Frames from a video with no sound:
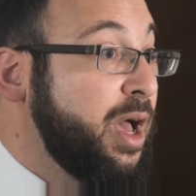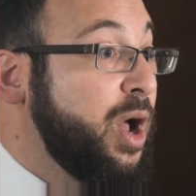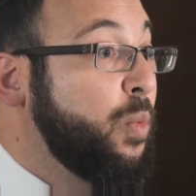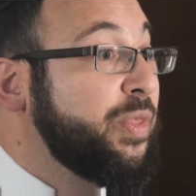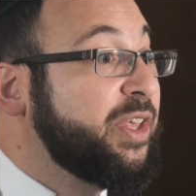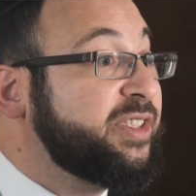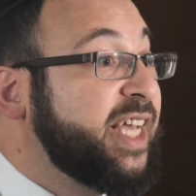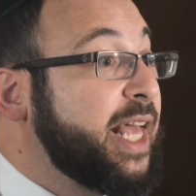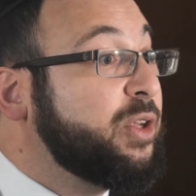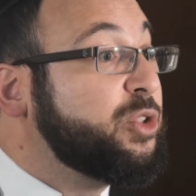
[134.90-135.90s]
When the
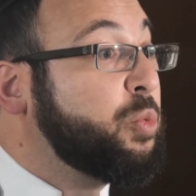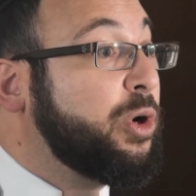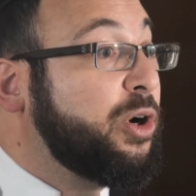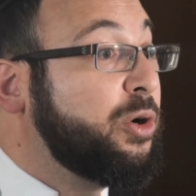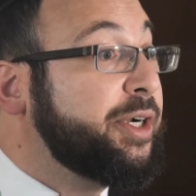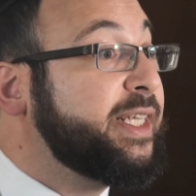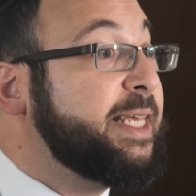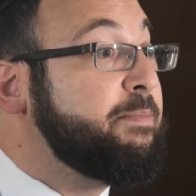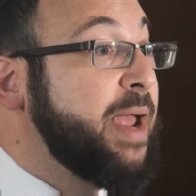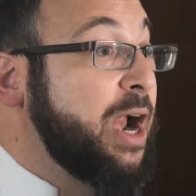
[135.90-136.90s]
sailors were
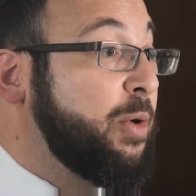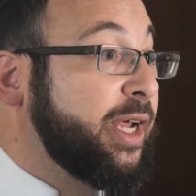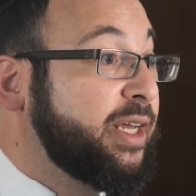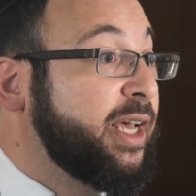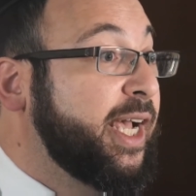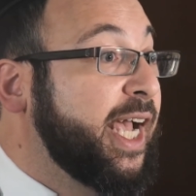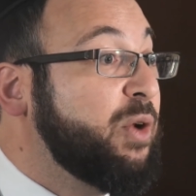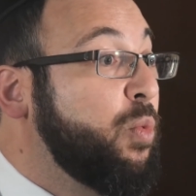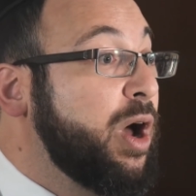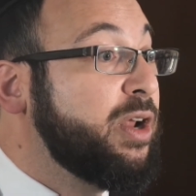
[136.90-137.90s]
hurriedly buried
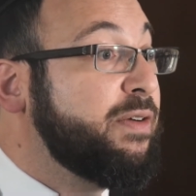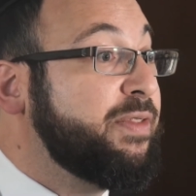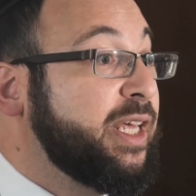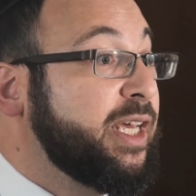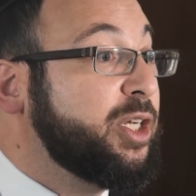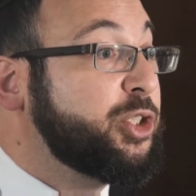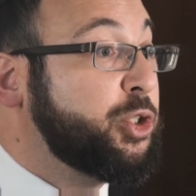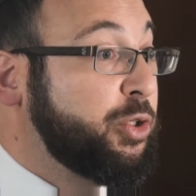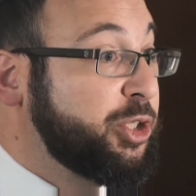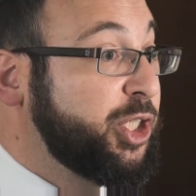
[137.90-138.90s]
in one of the
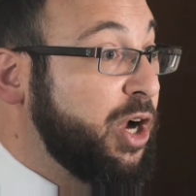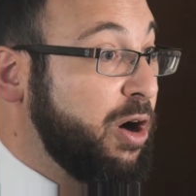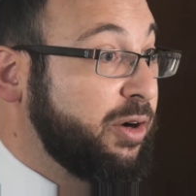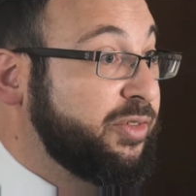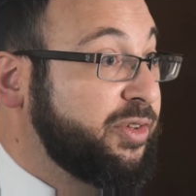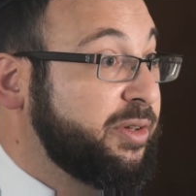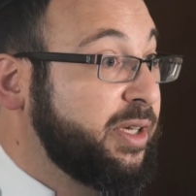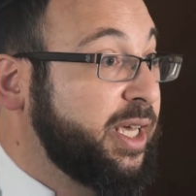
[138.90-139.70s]
churchyards,